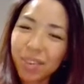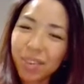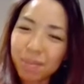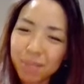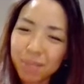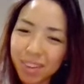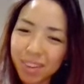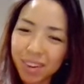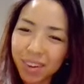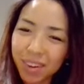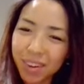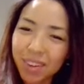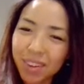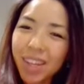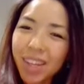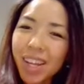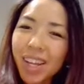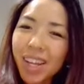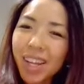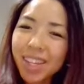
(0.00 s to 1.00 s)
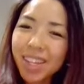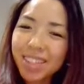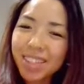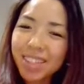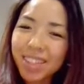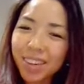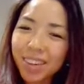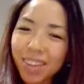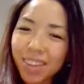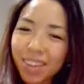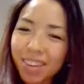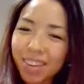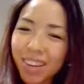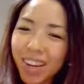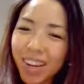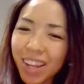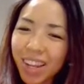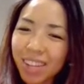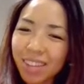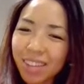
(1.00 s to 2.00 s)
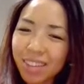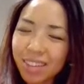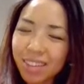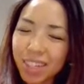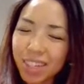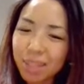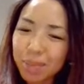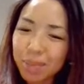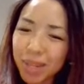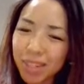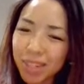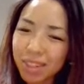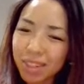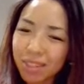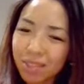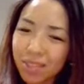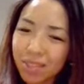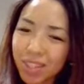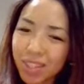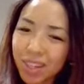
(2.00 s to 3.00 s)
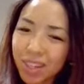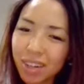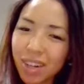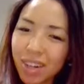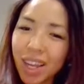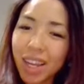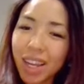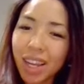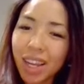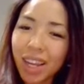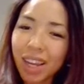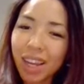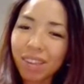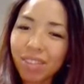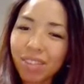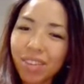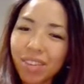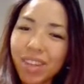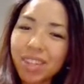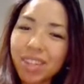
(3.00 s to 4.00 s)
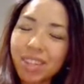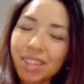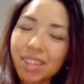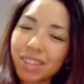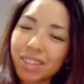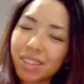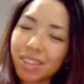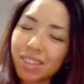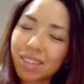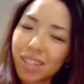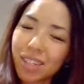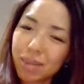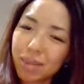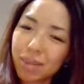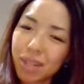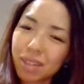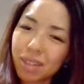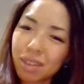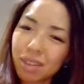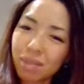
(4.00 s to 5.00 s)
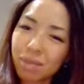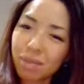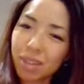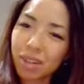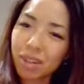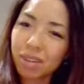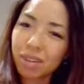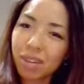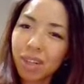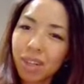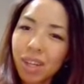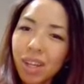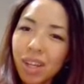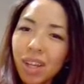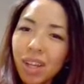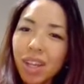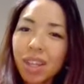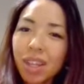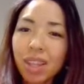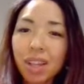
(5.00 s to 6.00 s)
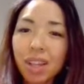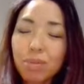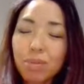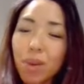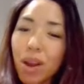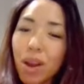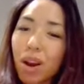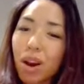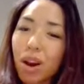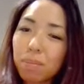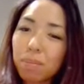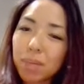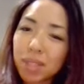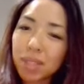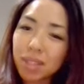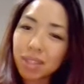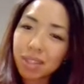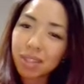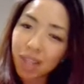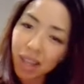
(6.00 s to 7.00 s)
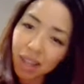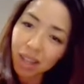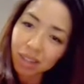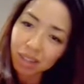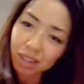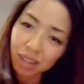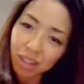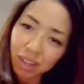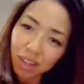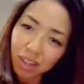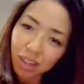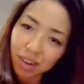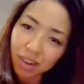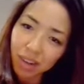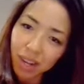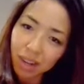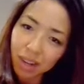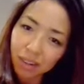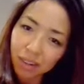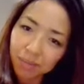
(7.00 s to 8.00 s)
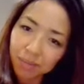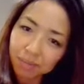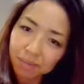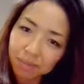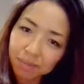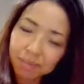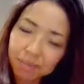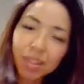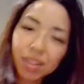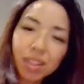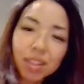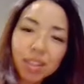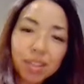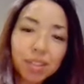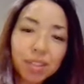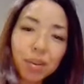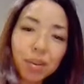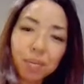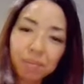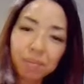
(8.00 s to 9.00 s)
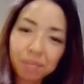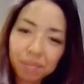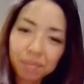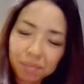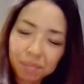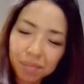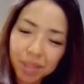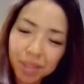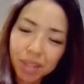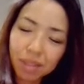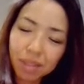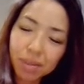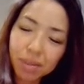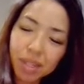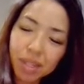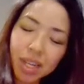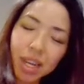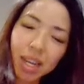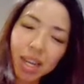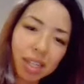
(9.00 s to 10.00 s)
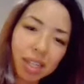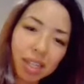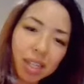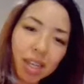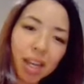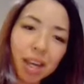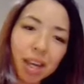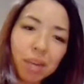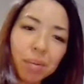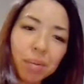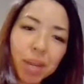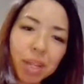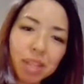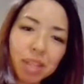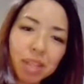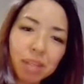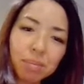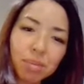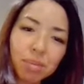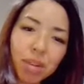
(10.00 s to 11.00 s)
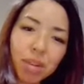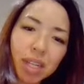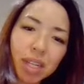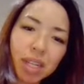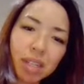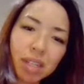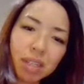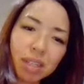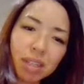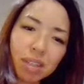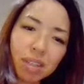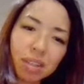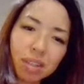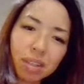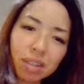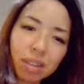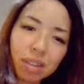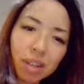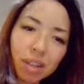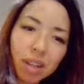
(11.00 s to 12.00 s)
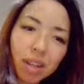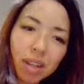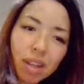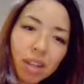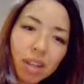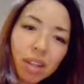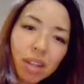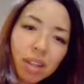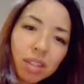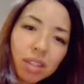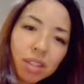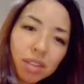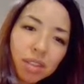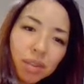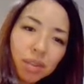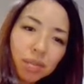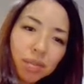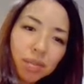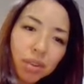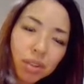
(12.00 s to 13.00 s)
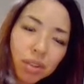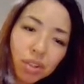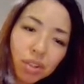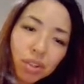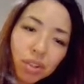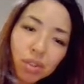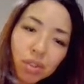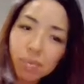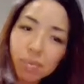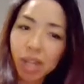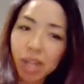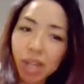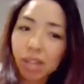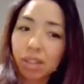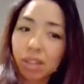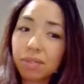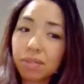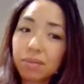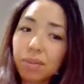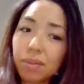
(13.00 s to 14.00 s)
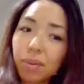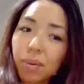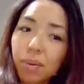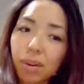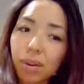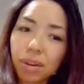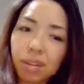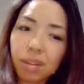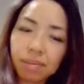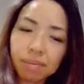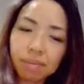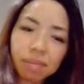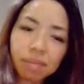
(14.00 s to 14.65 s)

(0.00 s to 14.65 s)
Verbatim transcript: from 0. So 3 is 3 spaces from 0, and negative 3 is also 3 spaces from 0. That's why opposites cancel each other out. So this will tie into how we can subtract integers. So for 2 minus 4,